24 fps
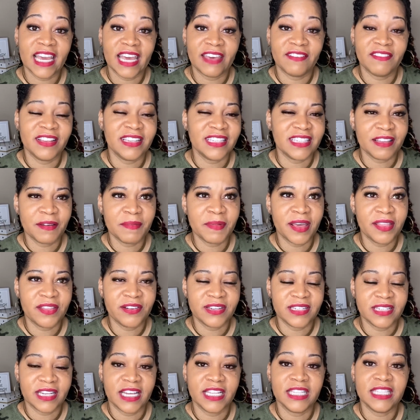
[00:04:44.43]
in some other
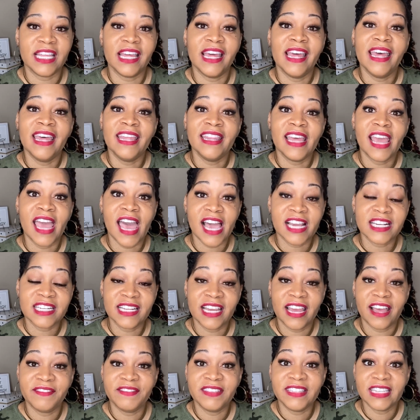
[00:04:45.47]
states, they actually
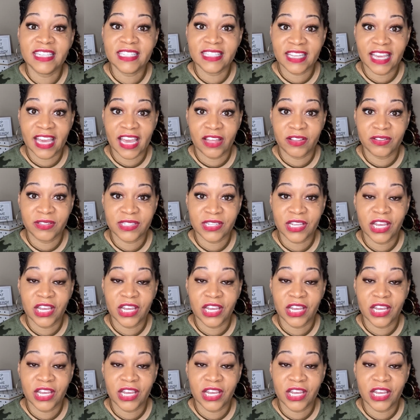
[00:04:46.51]
have discounts.